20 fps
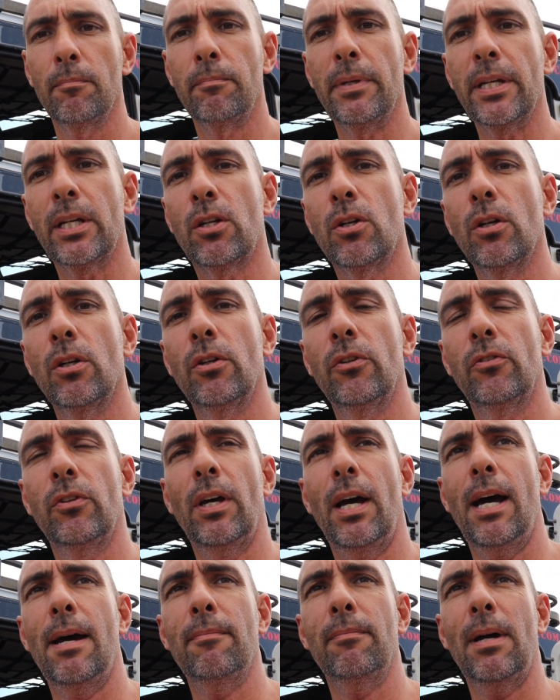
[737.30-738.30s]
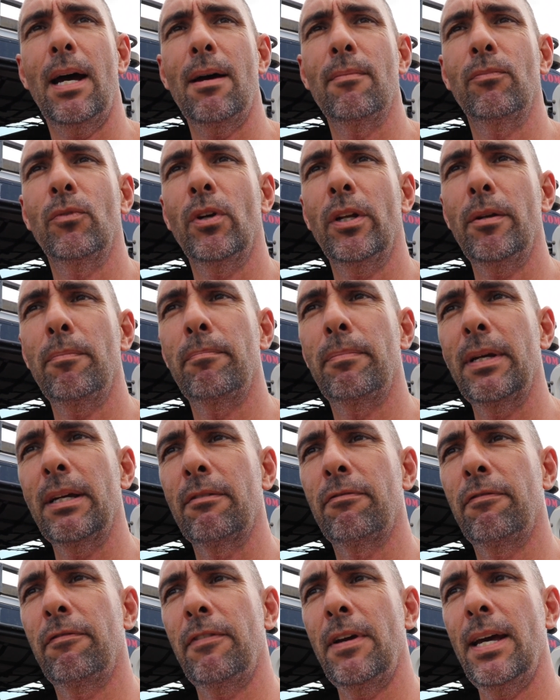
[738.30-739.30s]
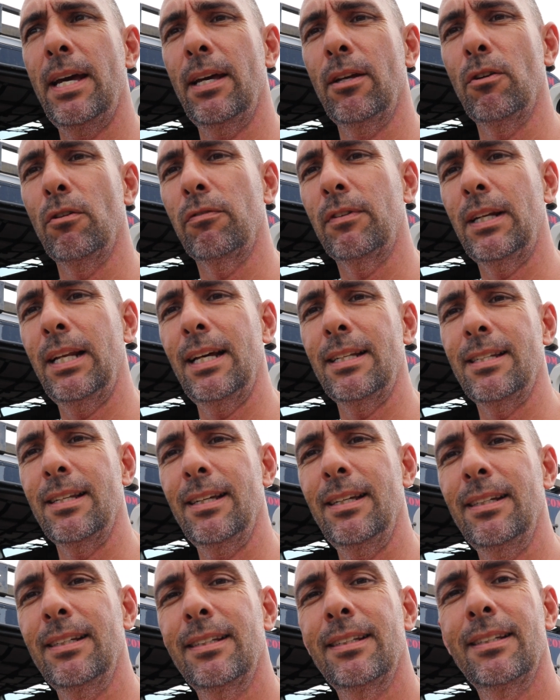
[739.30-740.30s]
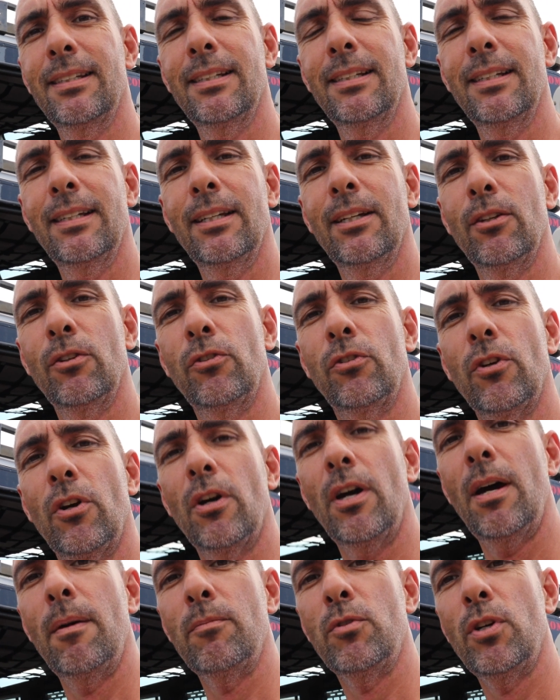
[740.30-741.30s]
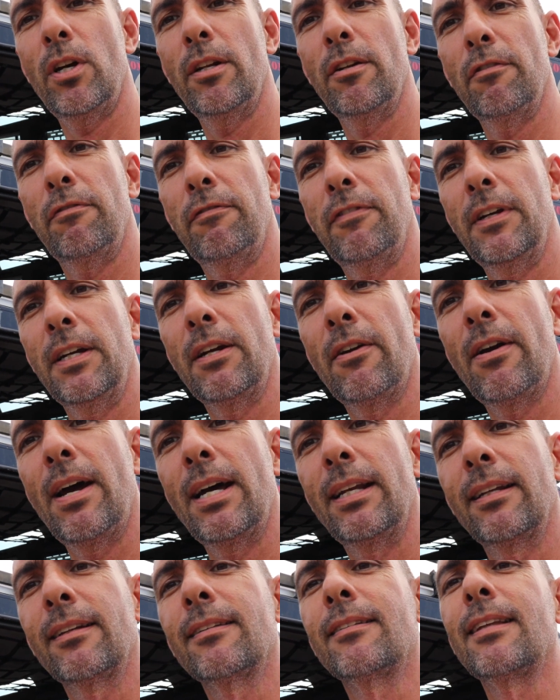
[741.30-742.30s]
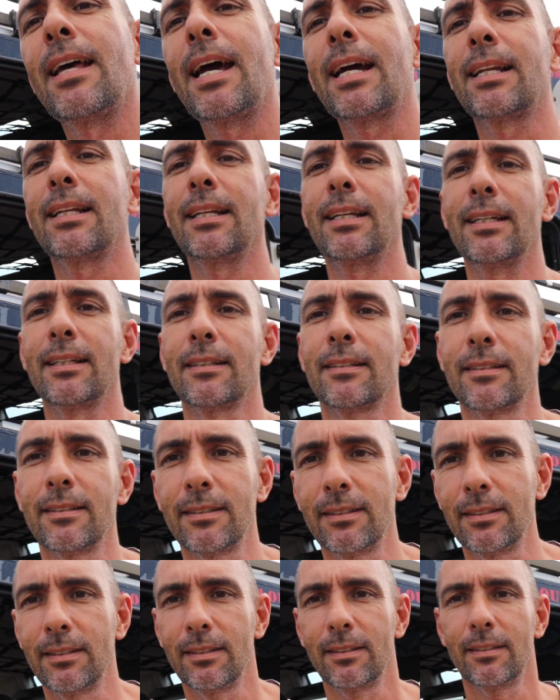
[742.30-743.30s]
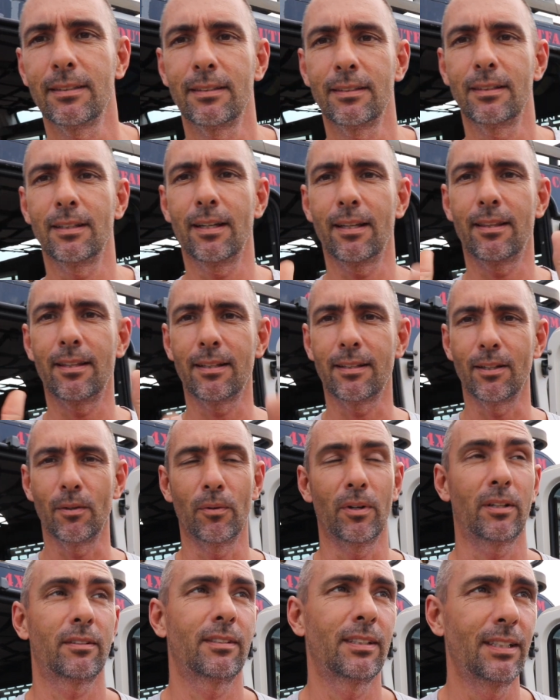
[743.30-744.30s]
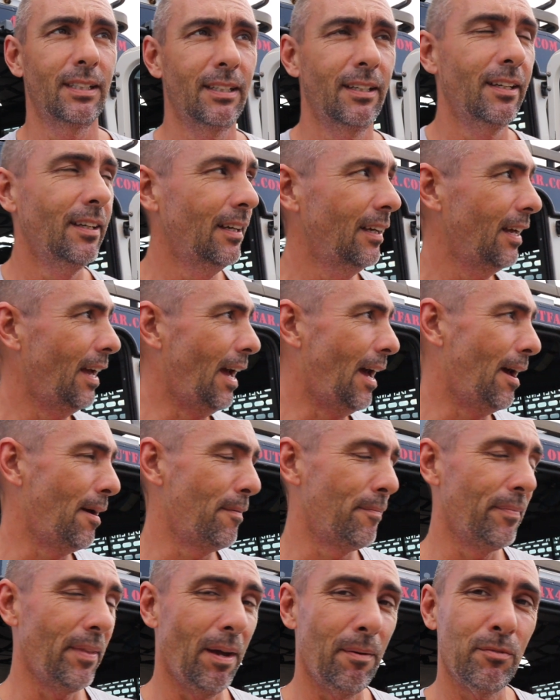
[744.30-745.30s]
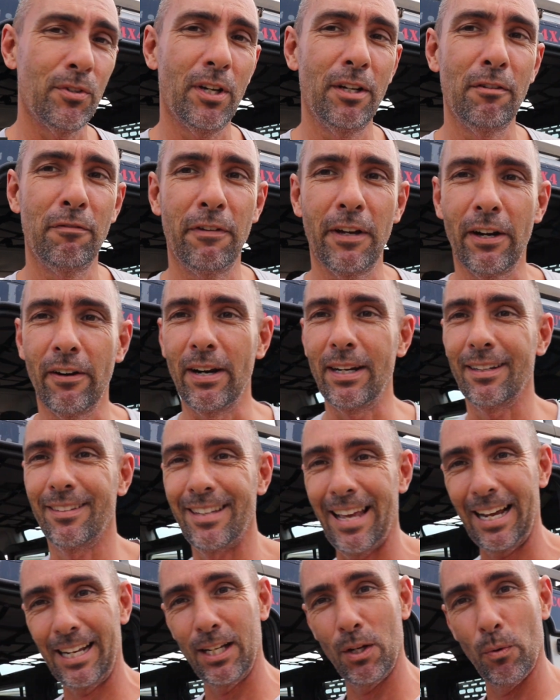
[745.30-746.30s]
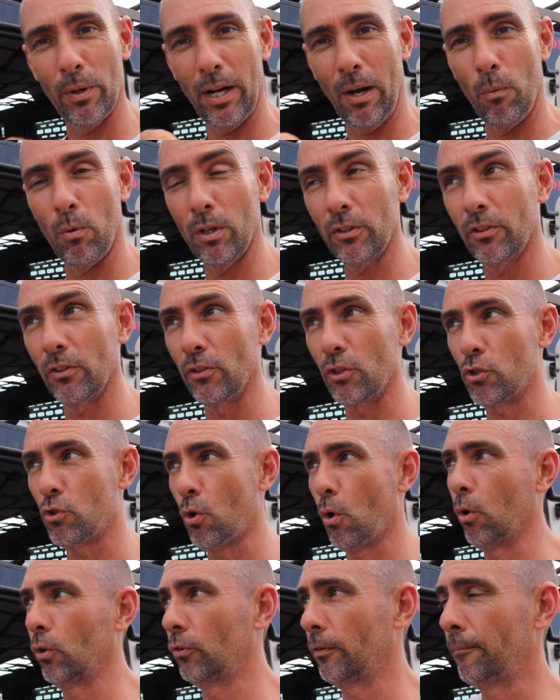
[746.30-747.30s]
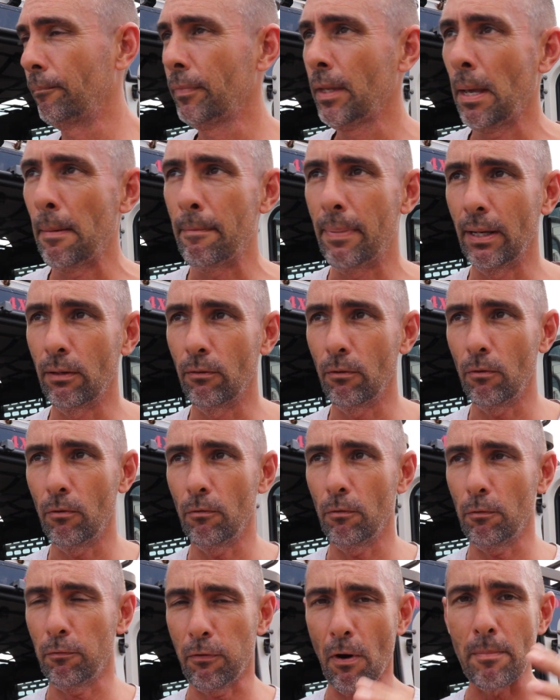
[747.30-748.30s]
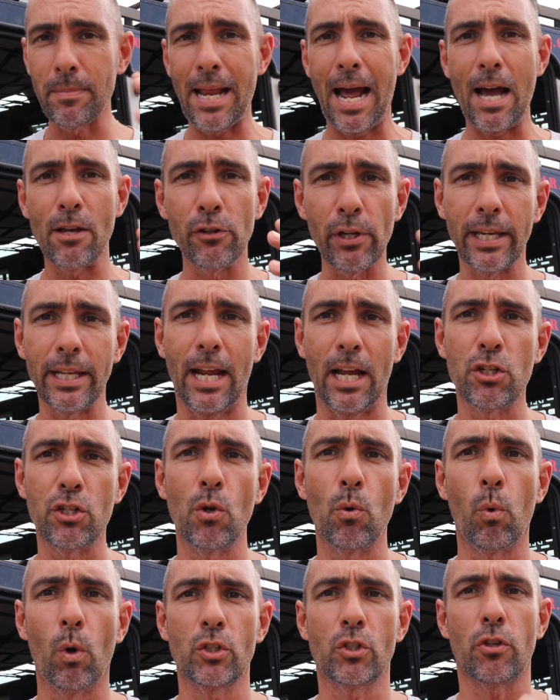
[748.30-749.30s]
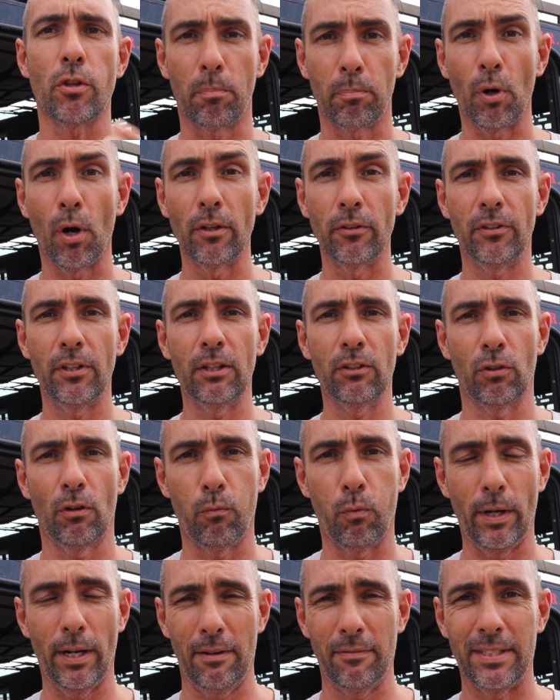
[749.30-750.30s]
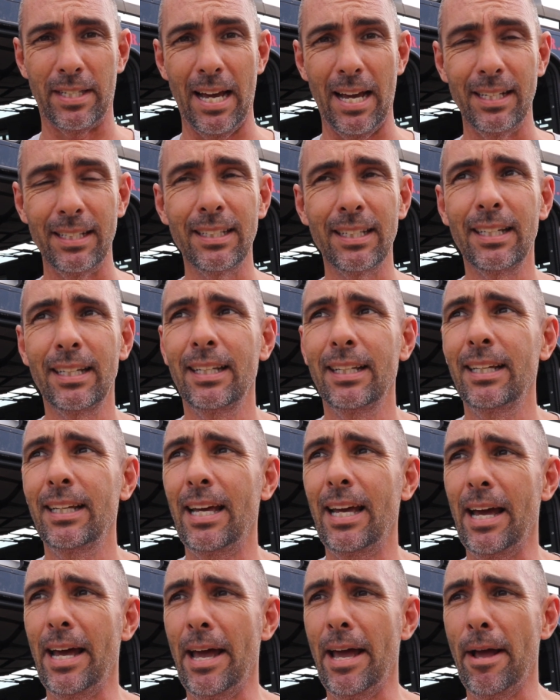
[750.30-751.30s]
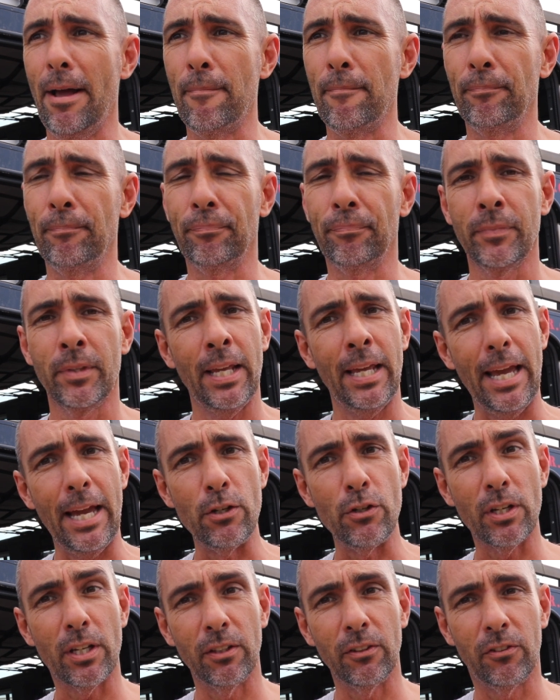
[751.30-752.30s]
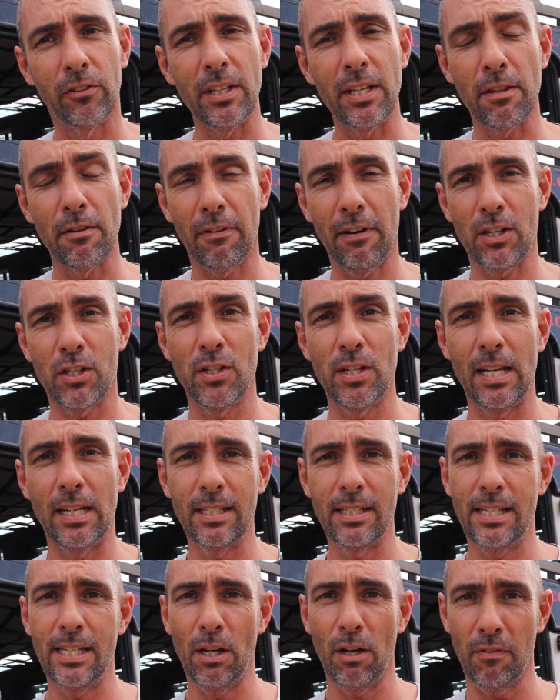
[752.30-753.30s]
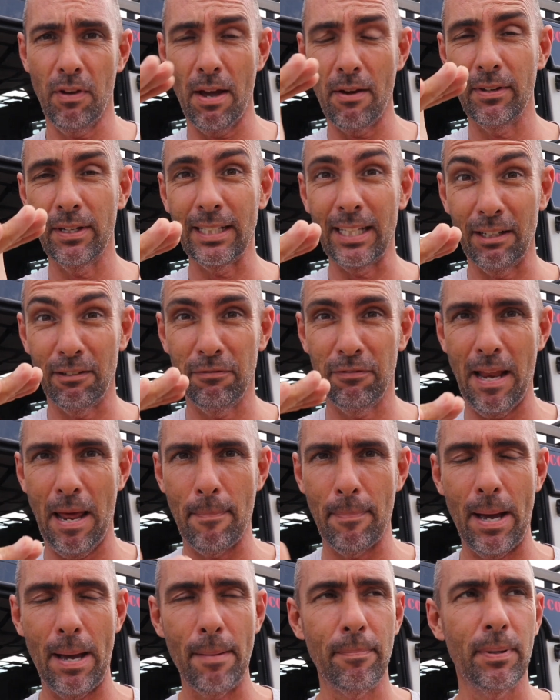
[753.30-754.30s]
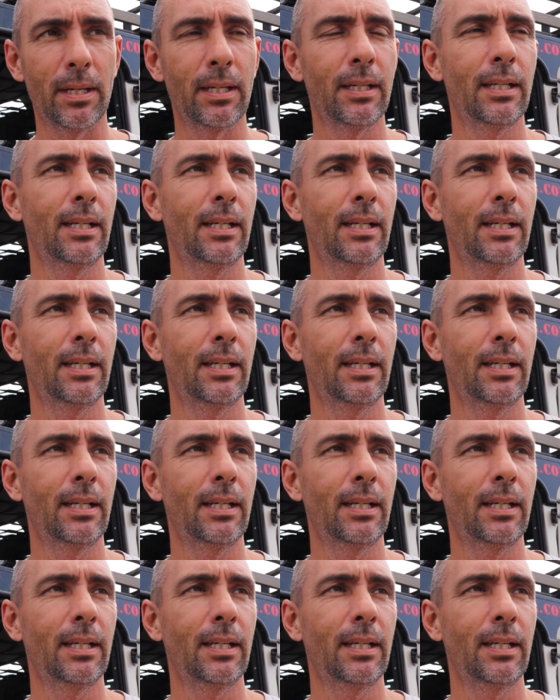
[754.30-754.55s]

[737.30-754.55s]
Because I'm not a big fan of clutter, so I'm trying to figure out exactly, I think that works. I'm trying to figure out exactly what I want in the drawers. But from now you can actually watch the process of what I've done, and you can see the functionality of having that flap up.